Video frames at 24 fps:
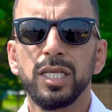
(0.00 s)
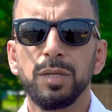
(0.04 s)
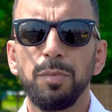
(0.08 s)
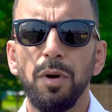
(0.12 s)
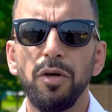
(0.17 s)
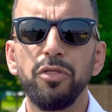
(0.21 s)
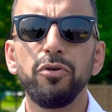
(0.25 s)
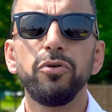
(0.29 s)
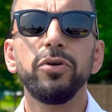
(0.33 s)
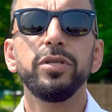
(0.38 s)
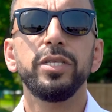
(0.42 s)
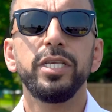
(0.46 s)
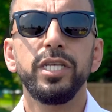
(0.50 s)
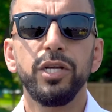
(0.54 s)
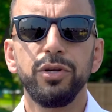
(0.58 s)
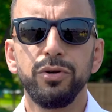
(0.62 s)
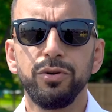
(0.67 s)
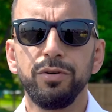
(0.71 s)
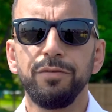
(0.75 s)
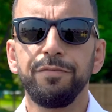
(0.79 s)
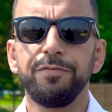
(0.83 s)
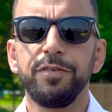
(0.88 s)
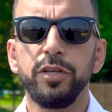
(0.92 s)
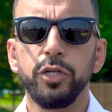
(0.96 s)
Some other
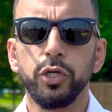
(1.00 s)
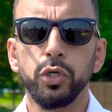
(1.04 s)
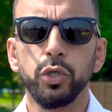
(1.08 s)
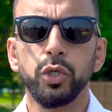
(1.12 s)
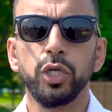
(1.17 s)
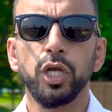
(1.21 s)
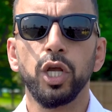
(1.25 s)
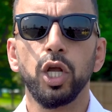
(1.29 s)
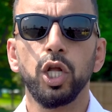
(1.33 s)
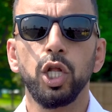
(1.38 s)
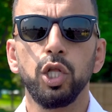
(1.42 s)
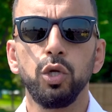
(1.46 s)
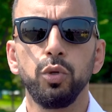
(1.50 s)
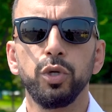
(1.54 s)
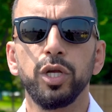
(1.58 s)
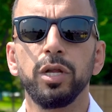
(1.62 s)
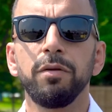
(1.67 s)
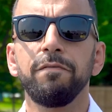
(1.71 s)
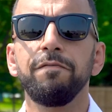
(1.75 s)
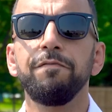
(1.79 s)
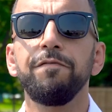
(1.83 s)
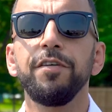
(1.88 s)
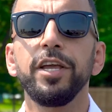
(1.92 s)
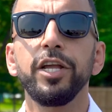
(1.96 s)
interior features include
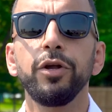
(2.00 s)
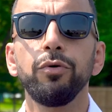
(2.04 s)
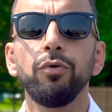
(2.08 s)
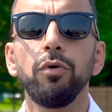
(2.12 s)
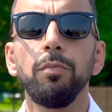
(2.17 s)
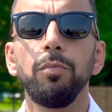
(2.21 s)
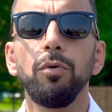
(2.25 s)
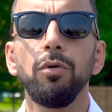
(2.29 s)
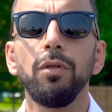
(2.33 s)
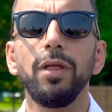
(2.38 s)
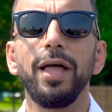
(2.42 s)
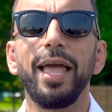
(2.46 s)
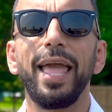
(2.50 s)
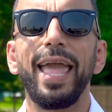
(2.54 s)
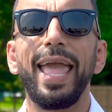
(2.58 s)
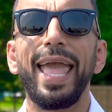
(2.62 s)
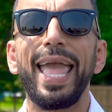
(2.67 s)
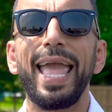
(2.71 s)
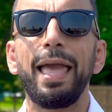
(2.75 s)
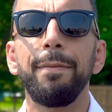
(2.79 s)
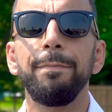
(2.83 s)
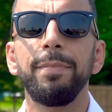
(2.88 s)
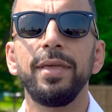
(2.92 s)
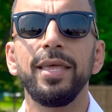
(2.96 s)
configurable
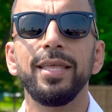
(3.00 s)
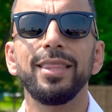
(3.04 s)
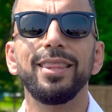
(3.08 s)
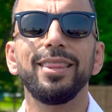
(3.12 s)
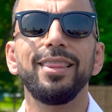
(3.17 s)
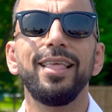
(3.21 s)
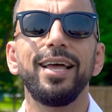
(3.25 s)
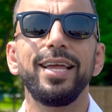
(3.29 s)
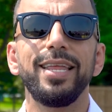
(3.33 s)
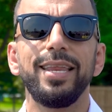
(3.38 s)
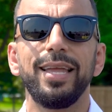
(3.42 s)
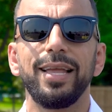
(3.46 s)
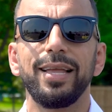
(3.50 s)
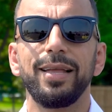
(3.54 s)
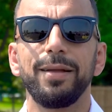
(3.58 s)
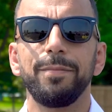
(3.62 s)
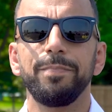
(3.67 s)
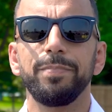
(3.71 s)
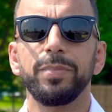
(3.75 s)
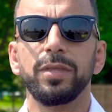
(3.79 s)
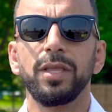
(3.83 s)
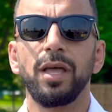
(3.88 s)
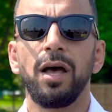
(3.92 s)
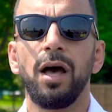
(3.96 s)
ambient lighting,
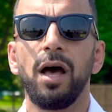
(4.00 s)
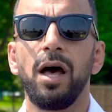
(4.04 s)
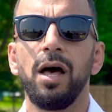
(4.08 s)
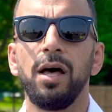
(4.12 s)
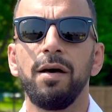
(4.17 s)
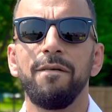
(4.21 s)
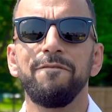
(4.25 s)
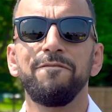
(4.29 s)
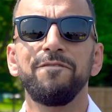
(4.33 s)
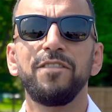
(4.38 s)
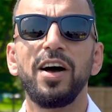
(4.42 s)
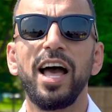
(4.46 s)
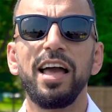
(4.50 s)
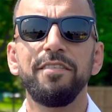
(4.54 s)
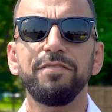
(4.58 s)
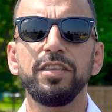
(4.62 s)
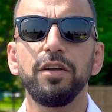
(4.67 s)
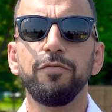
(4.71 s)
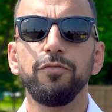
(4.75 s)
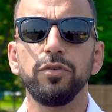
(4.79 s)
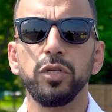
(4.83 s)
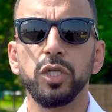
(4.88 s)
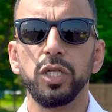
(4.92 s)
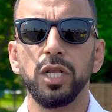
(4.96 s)
5
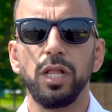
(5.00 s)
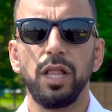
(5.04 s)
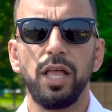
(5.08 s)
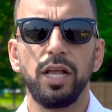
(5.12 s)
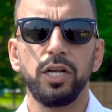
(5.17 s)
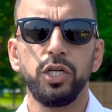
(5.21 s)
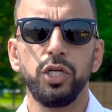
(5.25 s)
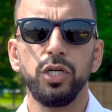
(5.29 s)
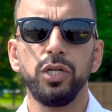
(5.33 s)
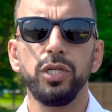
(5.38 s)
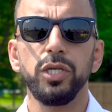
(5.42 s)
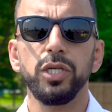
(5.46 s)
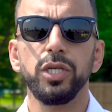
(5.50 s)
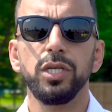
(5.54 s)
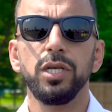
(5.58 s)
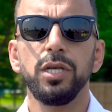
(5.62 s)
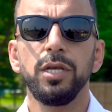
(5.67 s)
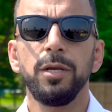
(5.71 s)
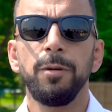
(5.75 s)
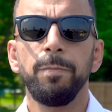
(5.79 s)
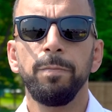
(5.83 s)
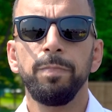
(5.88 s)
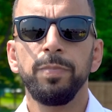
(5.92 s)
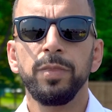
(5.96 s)
different selections.
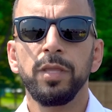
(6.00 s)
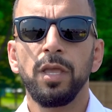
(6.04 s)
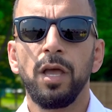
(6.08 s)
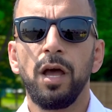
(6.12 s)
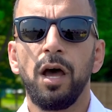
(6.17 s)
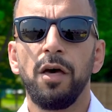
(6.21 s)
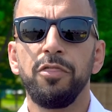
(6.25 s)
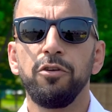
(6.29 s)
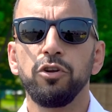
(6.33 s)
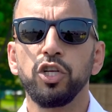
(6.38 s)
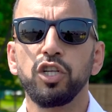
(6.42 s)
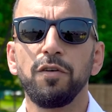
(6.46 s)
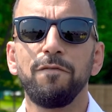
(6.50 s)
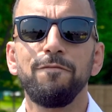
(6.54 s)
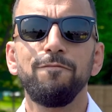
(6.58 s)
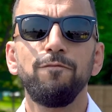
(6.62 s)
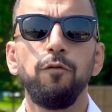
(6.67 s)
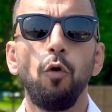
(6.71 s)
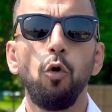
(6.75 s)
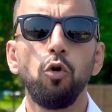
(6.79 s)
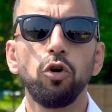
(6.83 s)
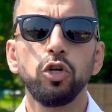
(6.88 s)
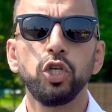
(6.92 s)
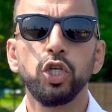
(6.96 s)
There's a
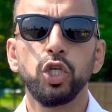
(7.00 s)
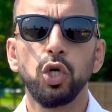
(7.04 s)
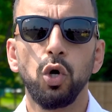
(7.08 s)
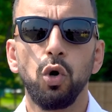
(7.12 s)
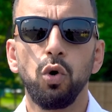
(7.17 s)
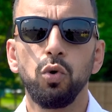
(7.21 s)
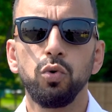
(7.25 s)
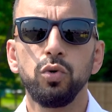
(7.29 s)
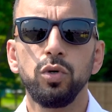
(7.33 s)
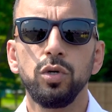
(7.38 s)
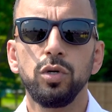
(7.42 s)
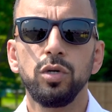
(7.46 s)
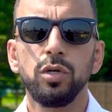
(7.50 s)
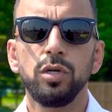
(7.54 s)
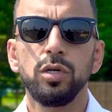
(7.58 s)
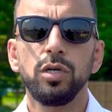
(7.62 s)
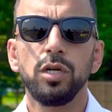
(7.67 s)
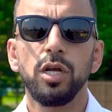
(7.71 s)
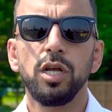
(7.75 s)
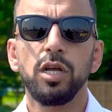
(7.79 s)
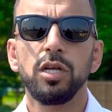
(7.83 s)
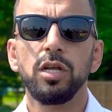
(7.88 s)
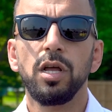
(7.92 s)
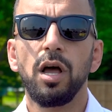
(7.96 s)
4-zone
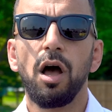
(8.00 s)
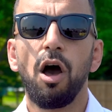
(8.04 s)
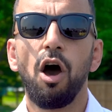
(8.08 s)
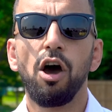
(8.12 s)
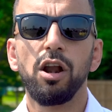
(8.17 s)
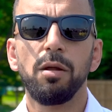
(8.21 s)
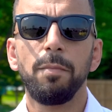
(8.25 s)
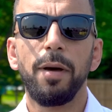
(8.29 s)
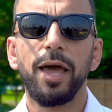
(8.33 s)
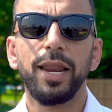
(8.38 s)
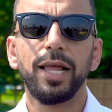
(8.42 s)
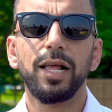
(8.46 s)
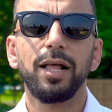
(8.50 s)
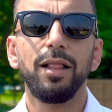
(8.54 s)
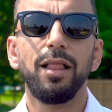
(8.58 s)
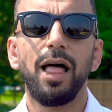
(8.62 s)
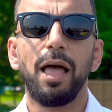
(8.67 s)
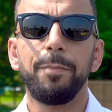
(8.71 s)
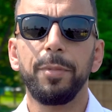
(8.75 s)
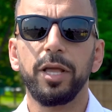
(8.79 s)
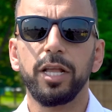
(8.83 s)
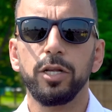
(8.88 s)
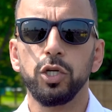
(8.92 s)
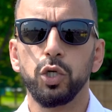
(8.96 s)
automatic
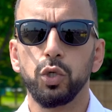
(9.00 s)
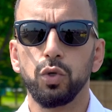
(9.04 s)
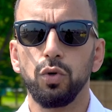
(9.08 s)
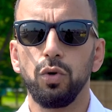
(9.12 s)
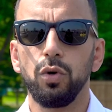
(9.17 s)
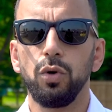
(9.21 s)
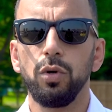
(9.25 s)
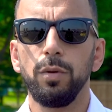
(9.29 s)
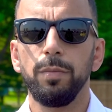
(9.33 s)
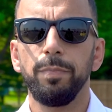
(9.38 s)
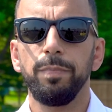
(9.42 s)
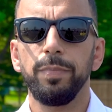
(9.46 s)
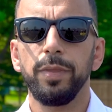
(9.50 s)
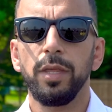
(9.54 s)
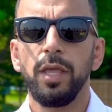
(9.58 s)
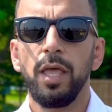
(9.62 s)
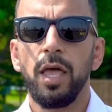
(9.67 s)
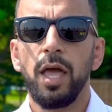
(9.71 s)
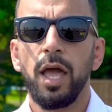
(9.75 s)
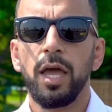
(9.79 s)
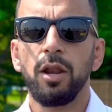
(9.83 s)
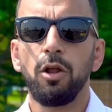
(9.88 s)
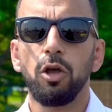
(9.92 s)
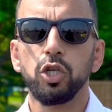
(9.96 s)
climate control,
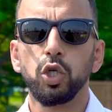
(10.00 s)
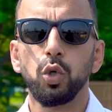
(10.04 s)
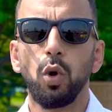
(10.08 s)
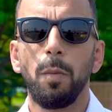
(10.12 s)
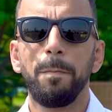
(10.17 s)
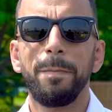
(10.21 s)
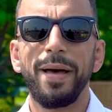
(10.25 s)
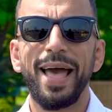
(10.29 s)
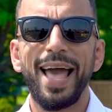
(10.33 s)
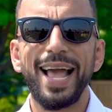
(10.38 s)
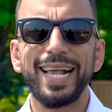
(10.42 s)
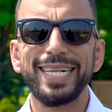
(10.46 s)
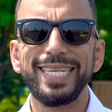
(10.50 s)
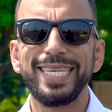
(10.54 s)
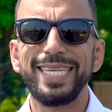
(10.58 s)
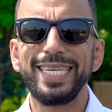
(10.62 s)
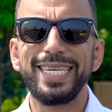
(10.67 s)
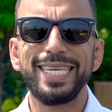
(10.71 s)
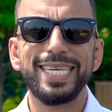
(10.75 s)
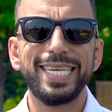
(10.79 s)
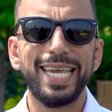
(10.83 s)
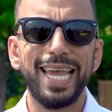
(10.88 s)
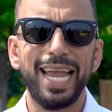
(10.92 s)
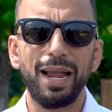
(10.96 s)
and also a
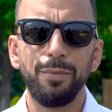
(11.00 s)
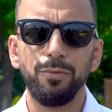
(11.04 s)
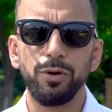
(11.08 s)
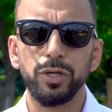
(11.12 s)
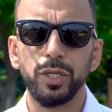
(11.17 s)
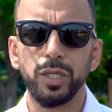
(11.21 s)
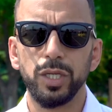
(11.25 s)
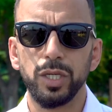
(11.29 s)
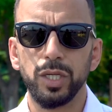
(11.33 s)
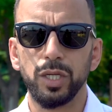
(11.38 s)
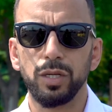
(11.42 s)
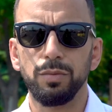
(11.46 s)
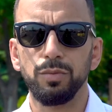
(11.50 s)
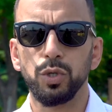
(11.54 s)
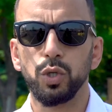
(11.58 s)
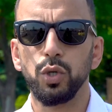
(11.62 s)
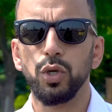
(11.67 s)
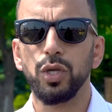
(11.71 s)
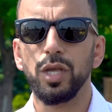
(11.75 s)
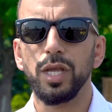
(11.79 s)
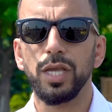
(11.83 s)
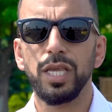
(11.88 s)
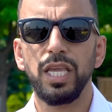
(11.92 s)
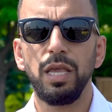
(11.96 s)
backseat camera system so
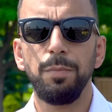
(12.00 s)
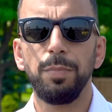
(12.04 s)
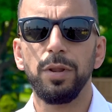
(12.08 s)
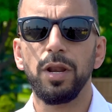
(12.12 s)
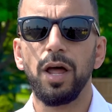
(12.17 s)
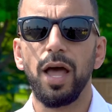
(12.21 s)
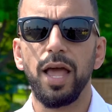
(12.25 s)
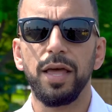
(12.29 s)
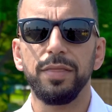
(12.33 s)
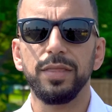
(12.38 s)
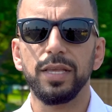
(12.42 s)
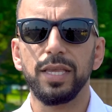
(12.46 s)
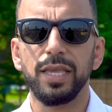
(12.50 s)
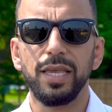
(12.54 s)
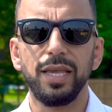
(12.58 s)
you can keep an eye on the